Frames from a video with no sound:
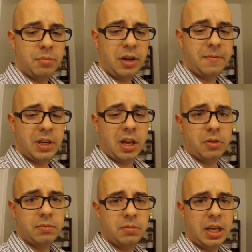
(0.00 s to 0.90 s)
Brief
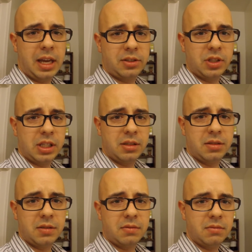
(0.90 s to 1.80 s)
video. Actually,
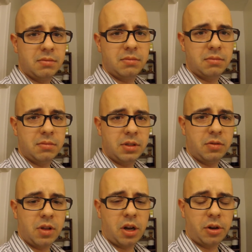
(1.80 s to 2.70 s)
it's
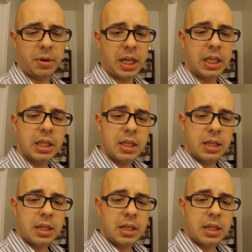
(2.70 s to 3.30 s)
too long already.